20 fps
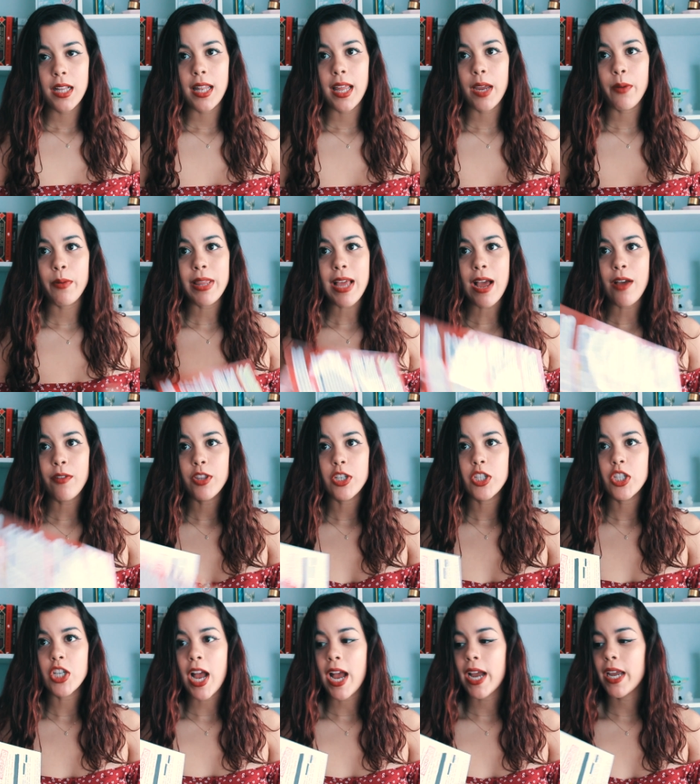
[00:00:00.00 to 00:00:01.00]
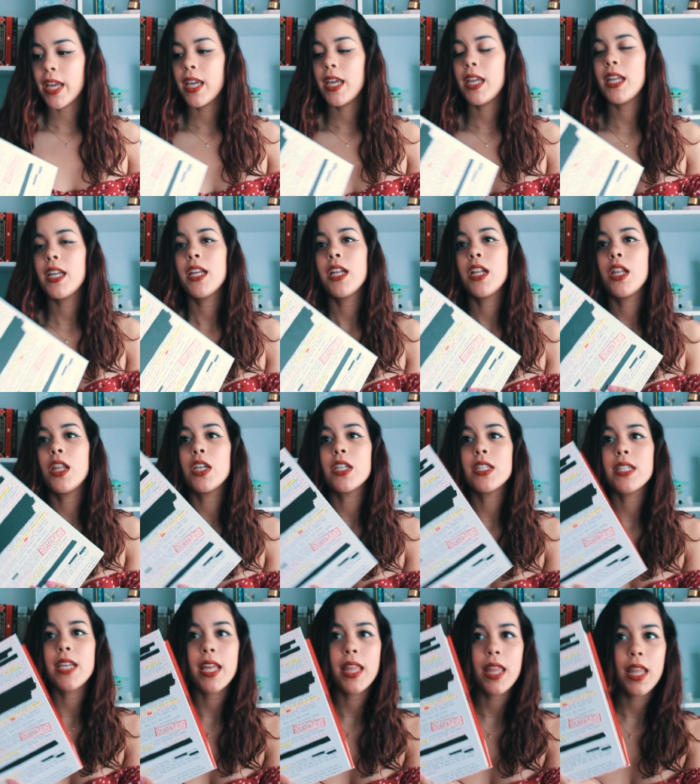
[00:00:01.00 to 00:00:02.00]
like without the jacket,
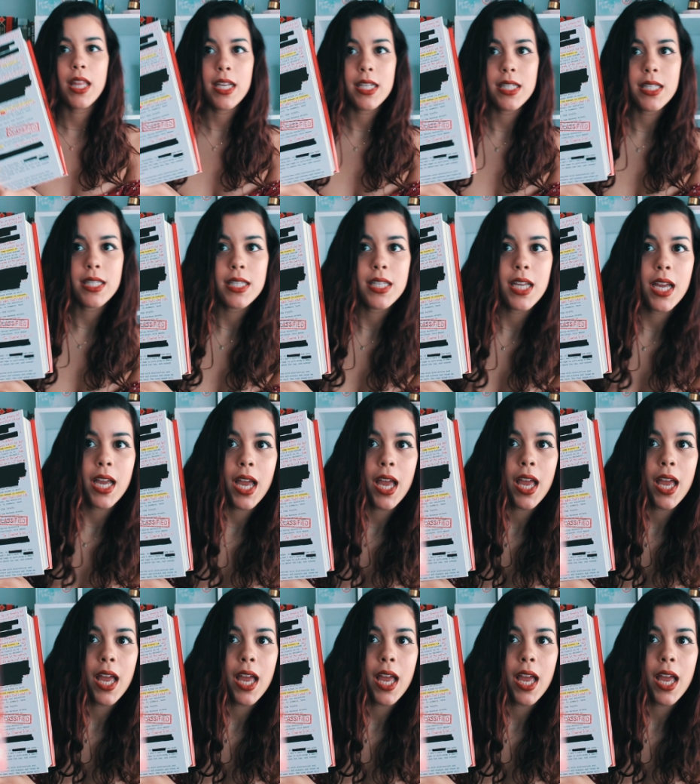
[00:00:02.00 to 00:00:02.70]
looks like this.